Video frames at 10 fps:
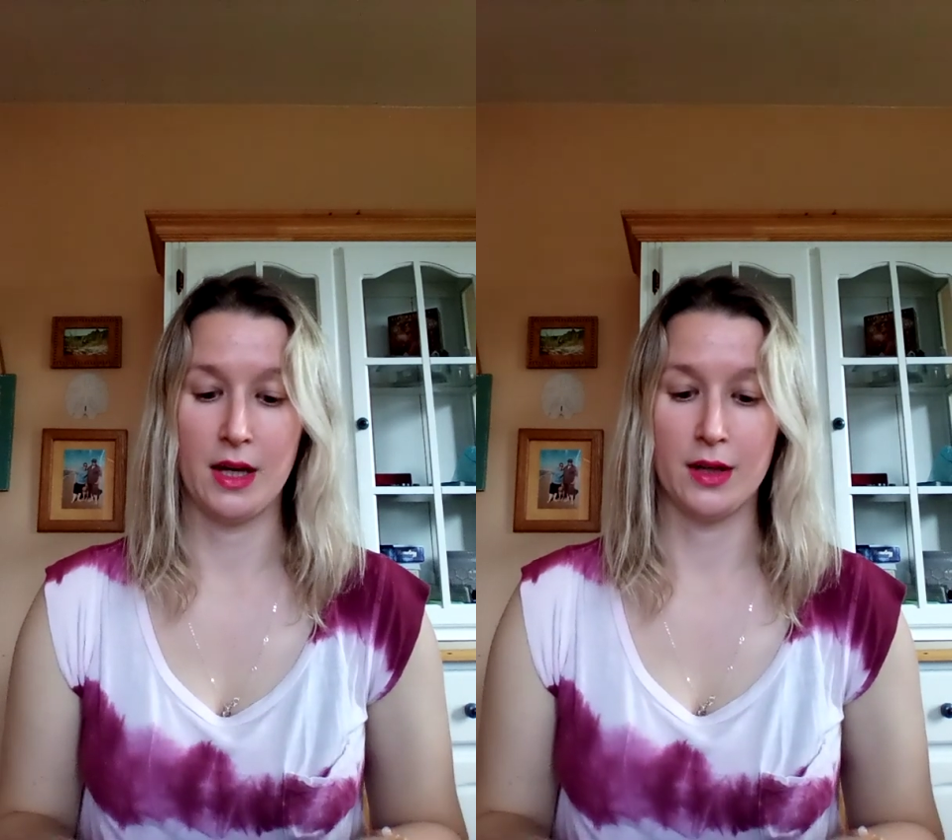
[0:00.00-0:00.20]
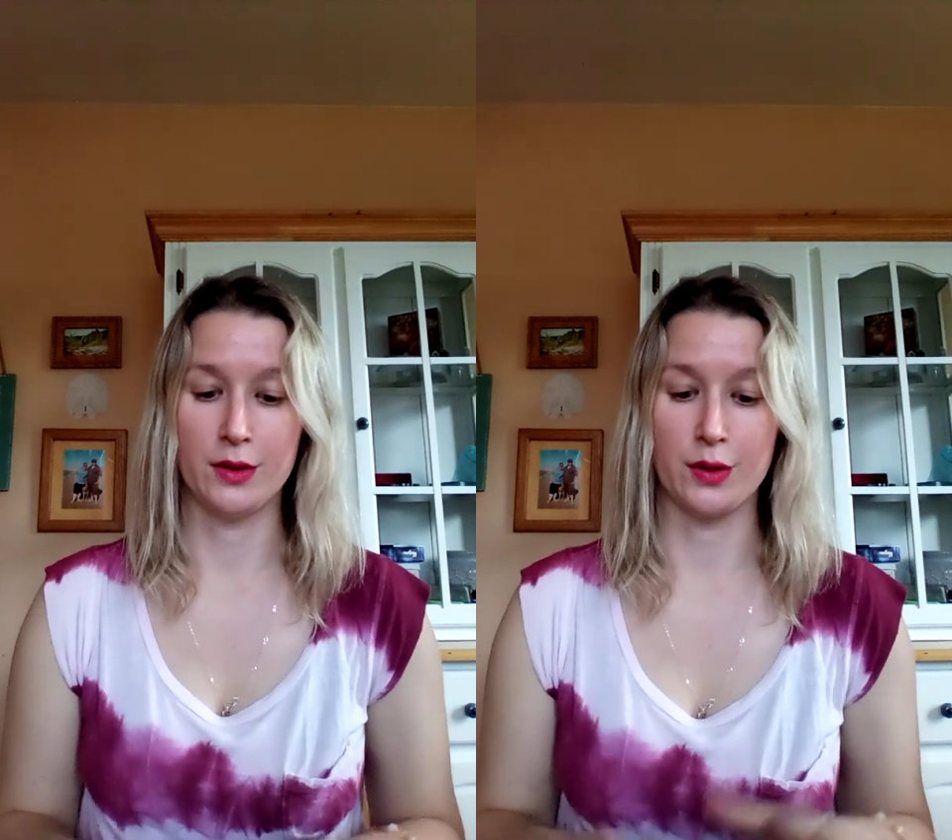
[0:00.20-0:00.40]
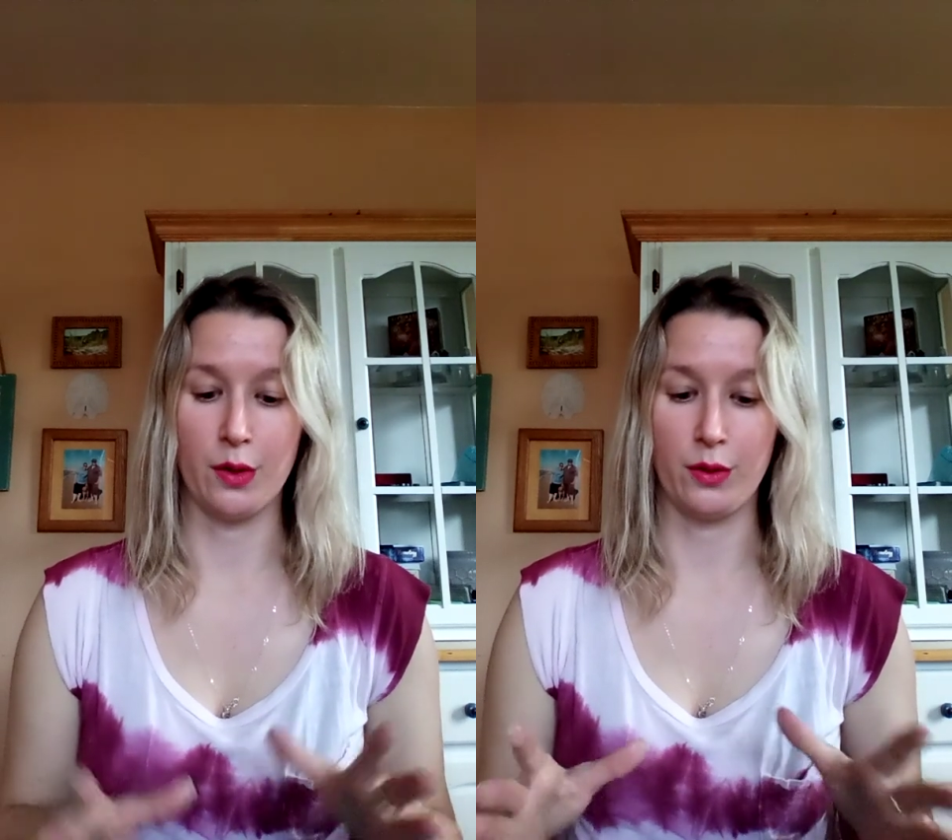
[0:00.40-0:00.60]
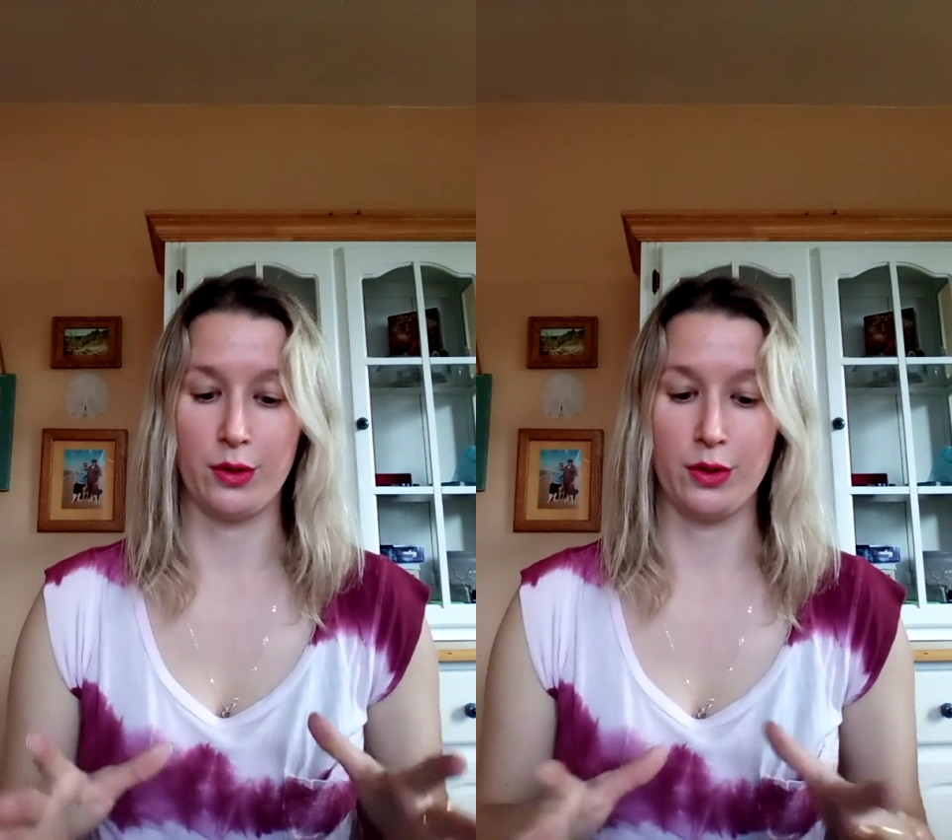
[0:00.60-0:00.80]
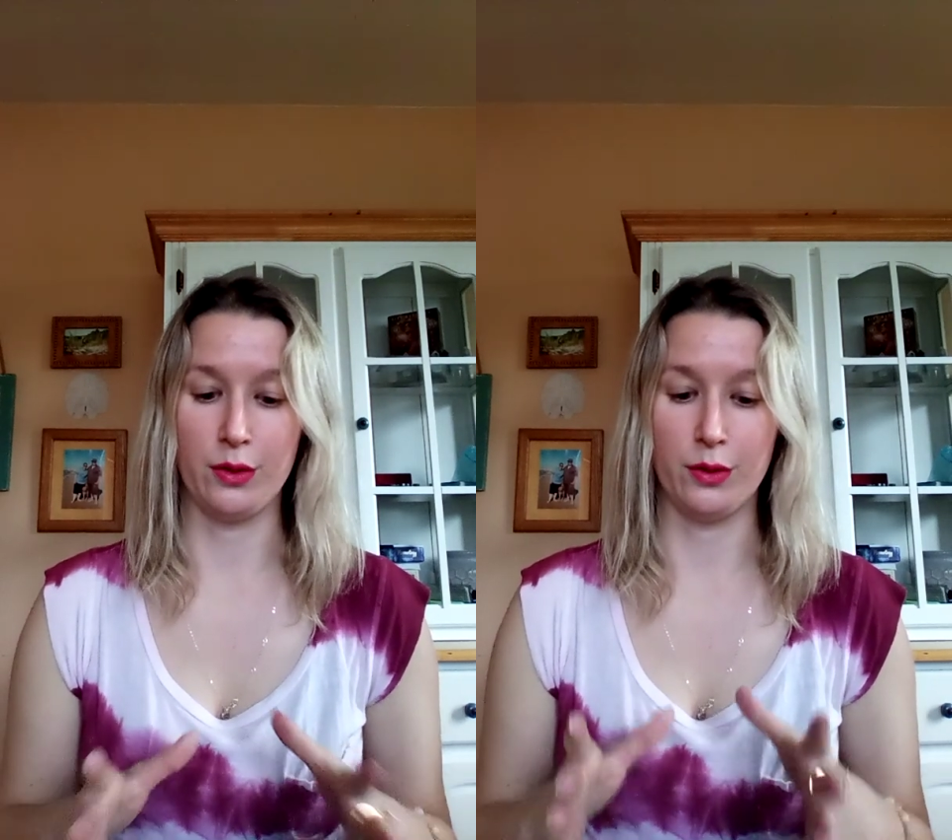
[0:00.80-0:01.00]
So
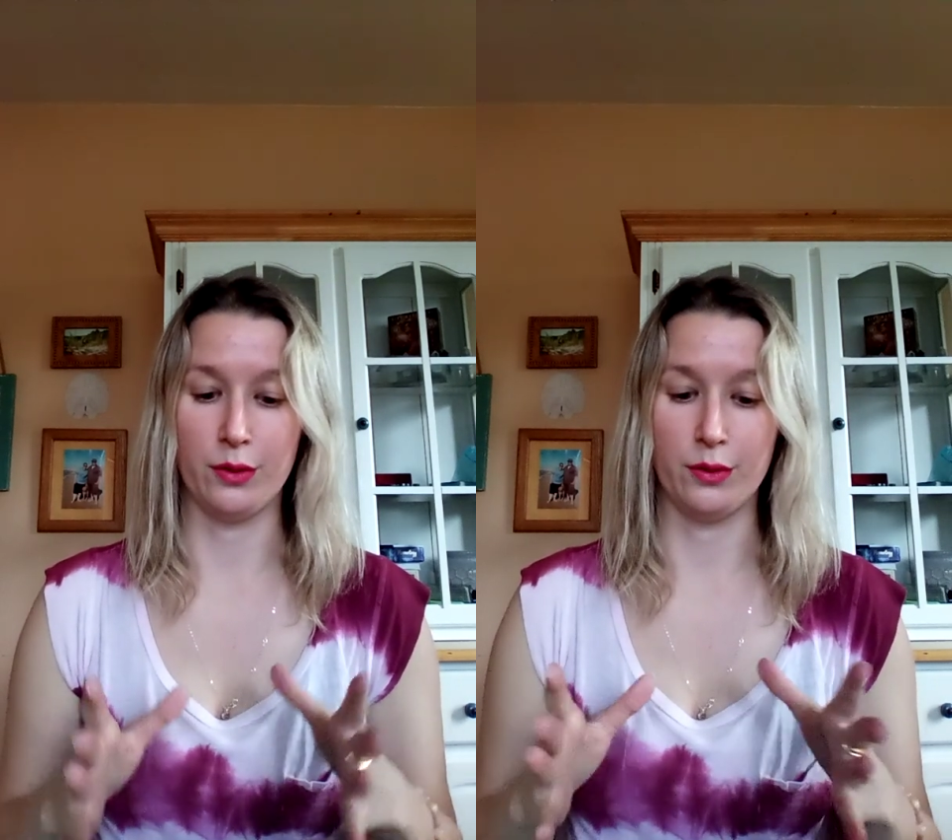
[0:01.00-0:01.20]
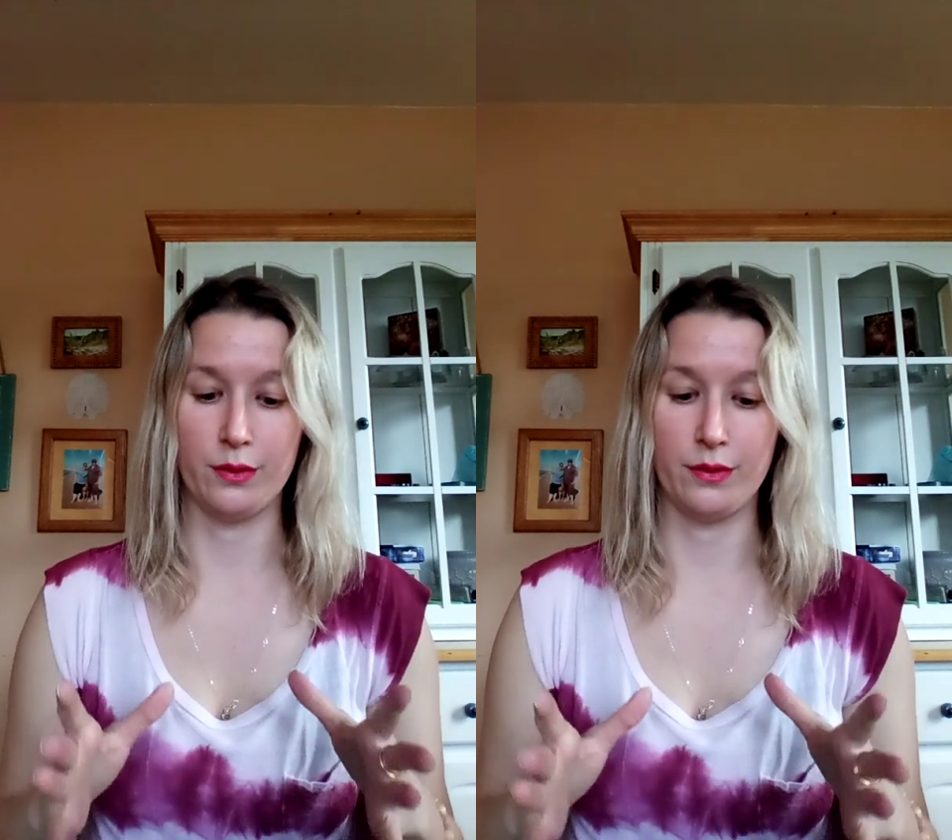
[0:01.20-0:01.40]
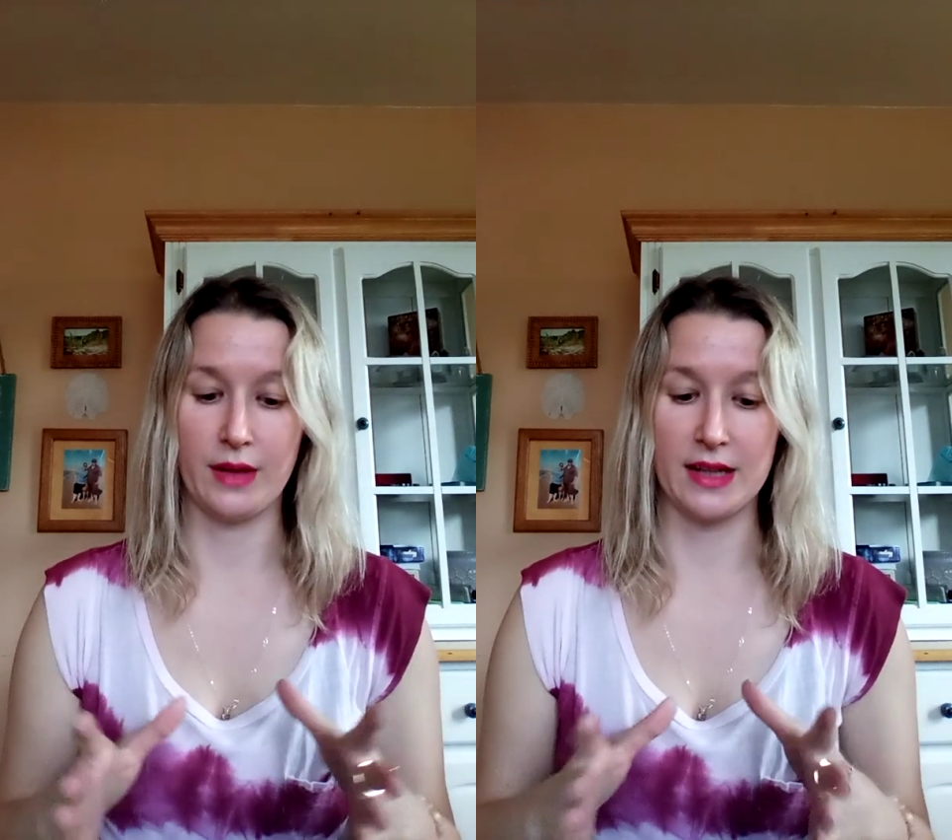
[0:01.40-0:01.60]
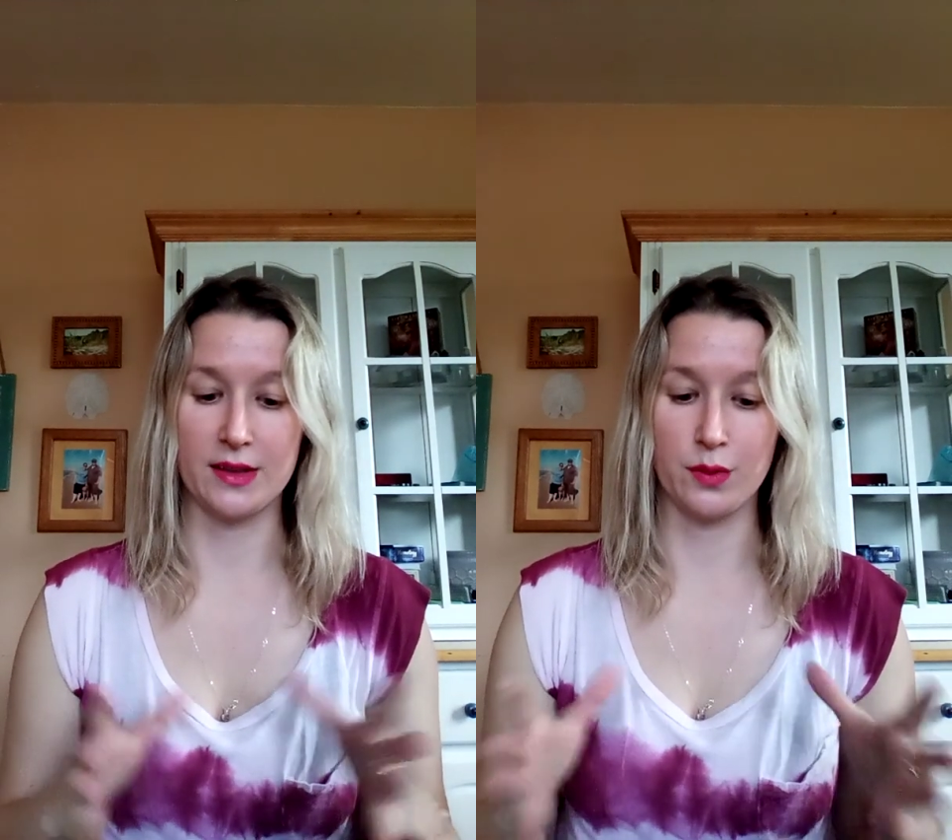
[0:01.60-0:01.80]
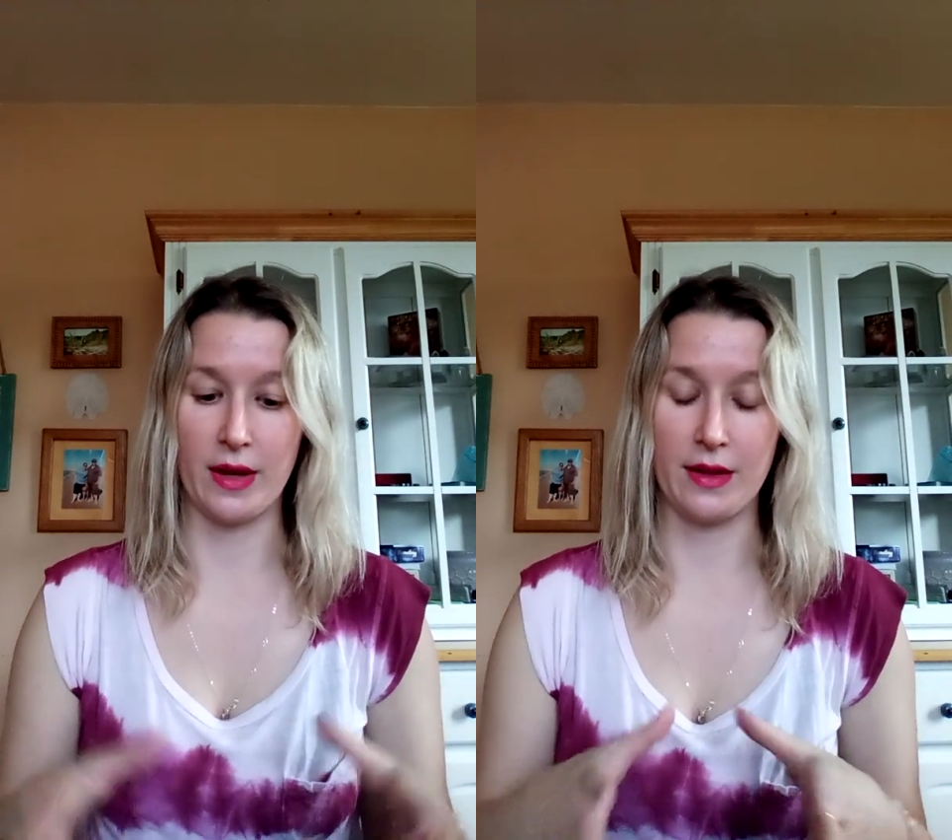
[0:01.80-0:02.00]
that's
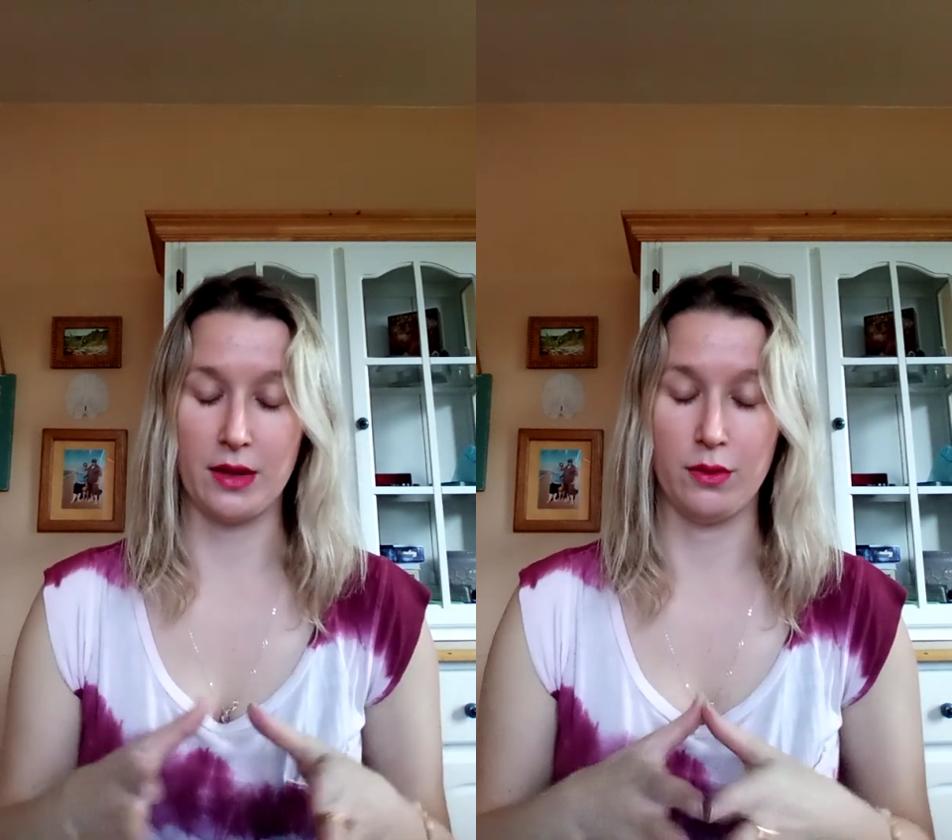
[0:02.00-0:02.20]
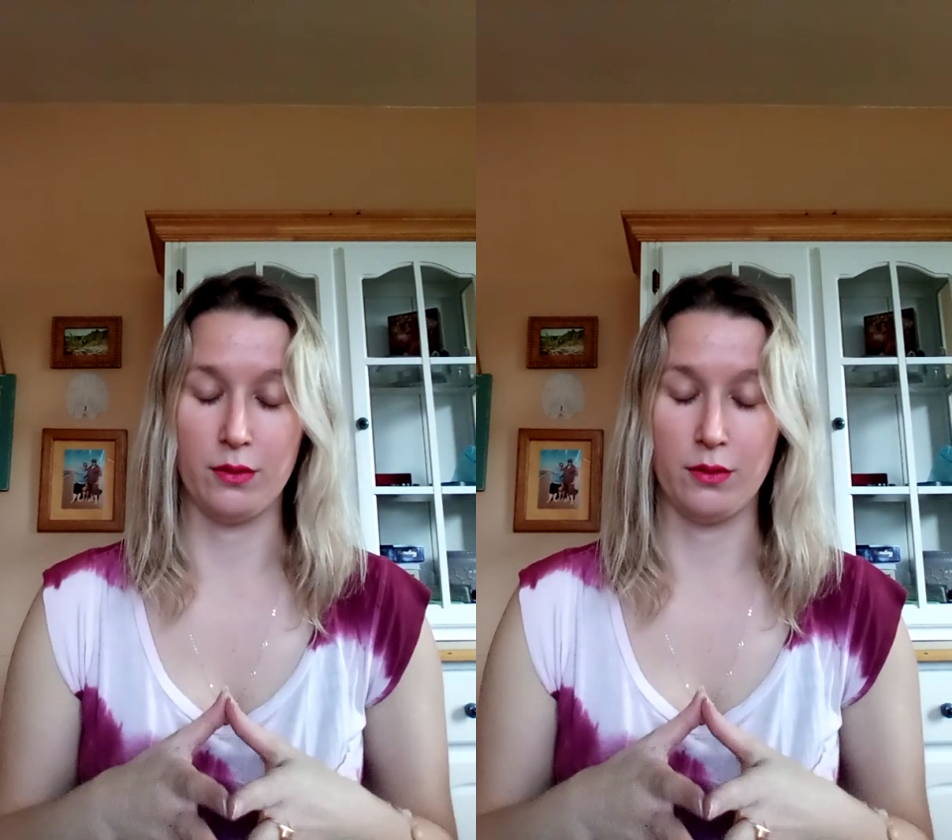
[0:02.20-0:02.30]
the way that you